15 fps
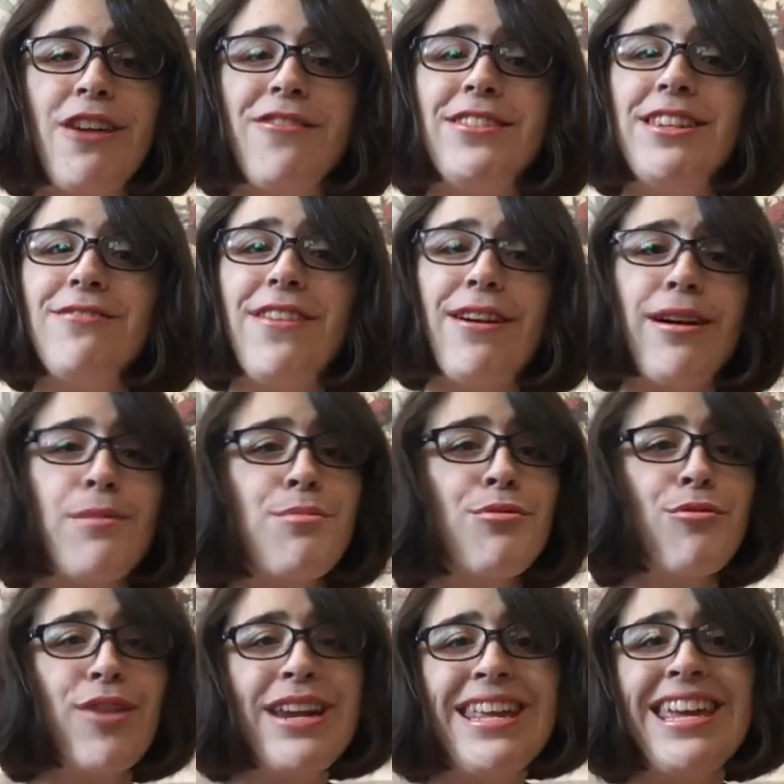off as a very
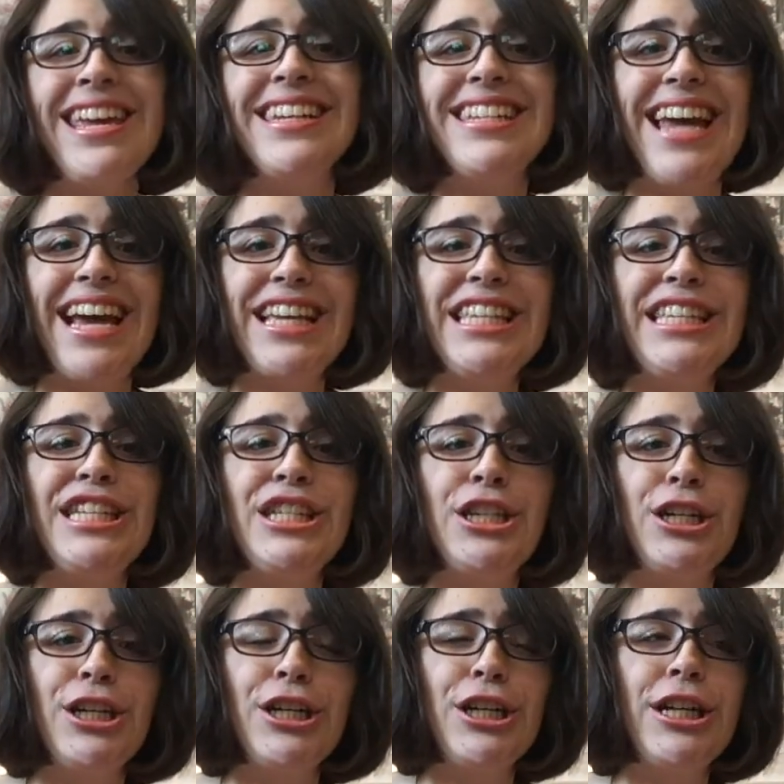pretty Texas
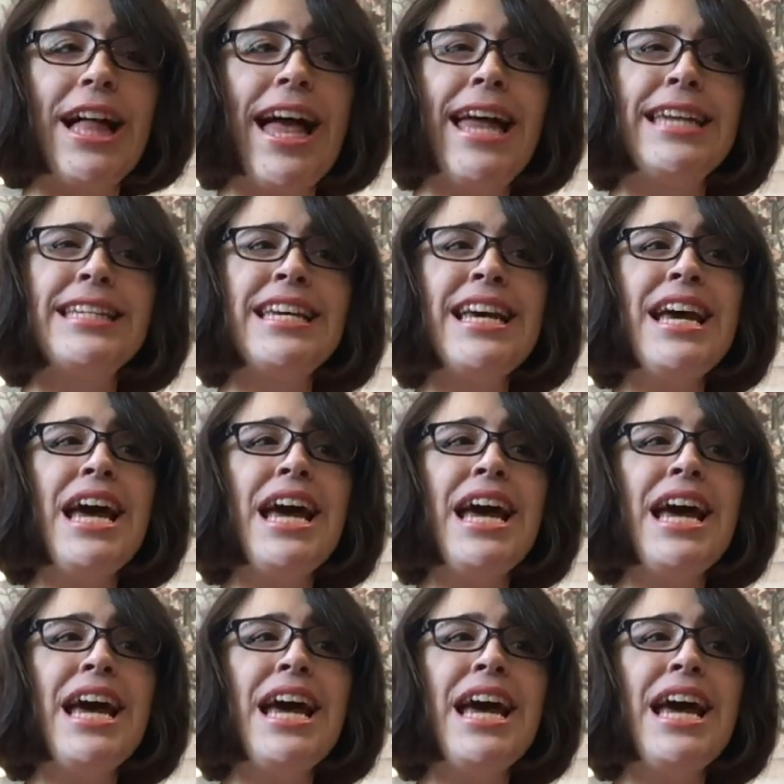girl, and